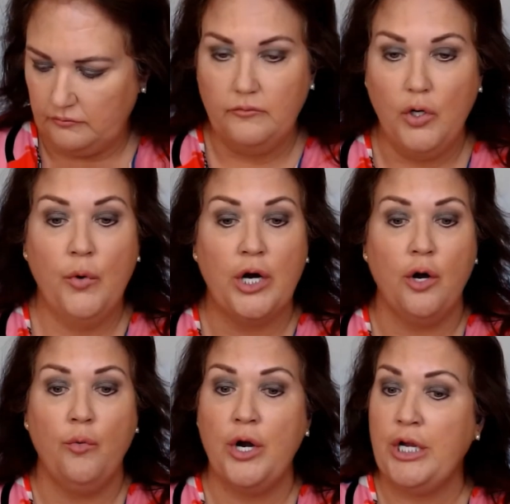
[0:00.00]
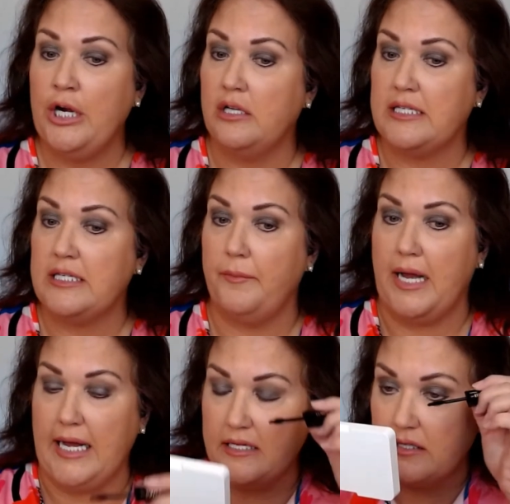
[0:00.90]
We are working on some,
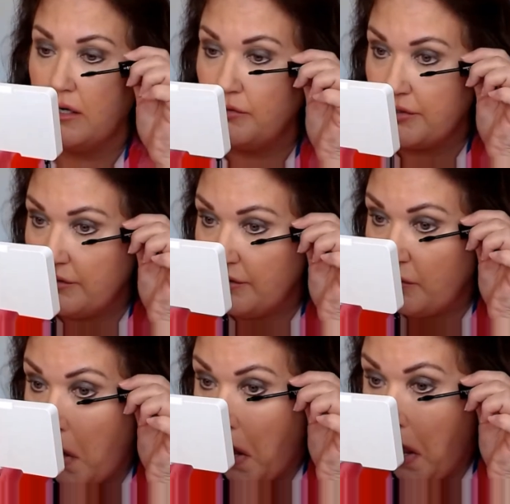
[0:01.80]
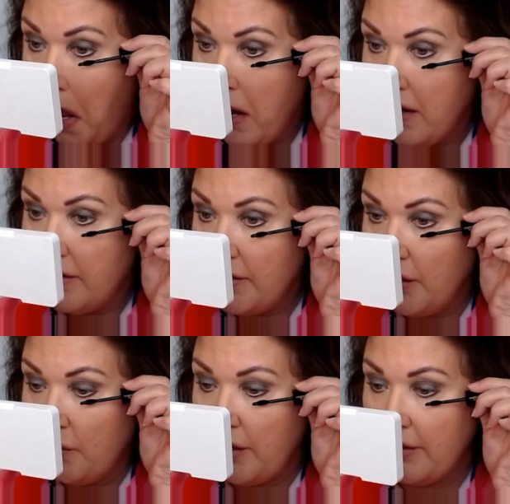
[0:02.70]
guys, so no
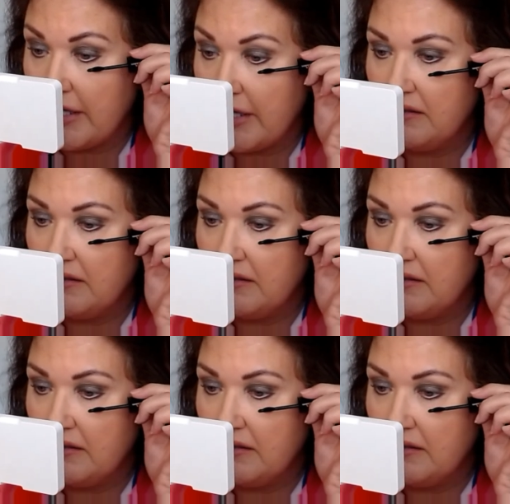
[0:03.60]
worries.